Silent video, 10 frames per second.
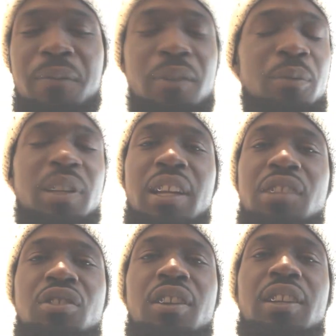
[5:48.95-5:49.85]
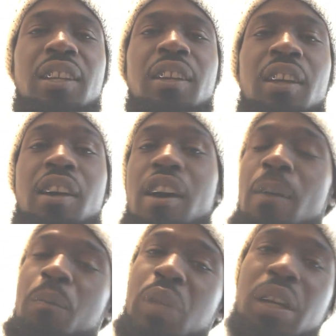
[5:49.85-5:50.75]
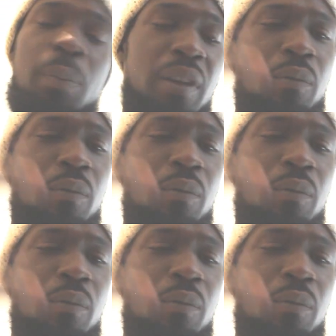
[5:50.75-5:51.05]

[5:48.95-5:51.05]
following their journey. Big up